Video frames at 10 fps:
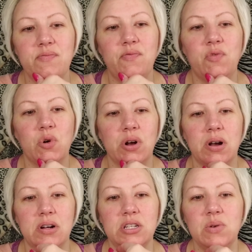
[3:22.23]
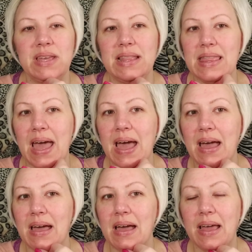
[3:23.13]
for doing
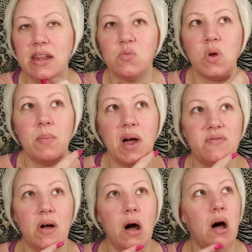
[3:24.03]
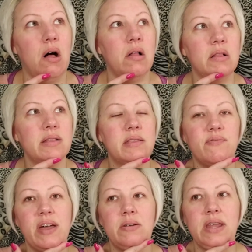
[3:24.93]
that, I didn't rub off all
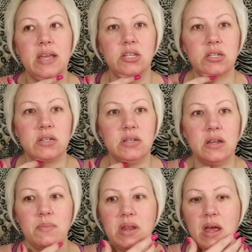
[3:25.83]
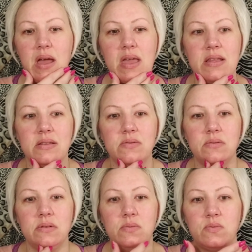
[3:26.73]
the foundation. I mean, I
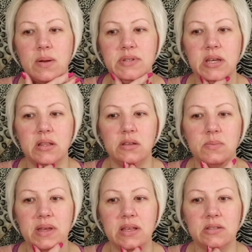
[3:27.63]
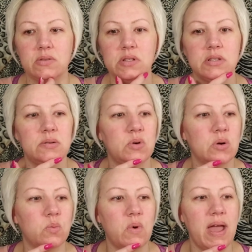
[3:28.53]
rubbed it a little bit, so it was a little
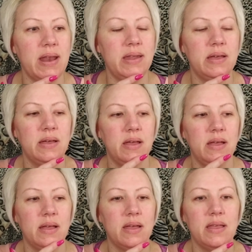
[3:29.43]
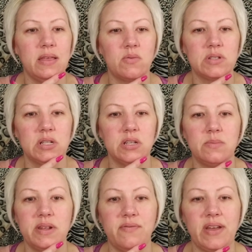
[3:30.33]
more red, and there was a
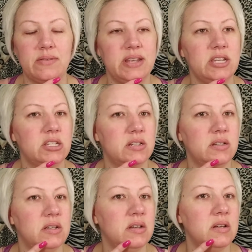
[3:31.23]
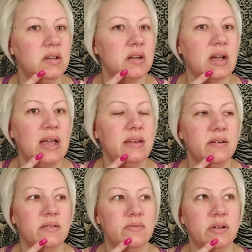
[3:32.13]
little bit of foundation kind
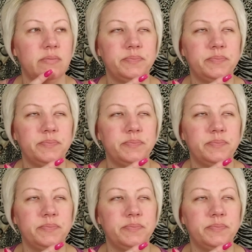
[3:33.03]
of,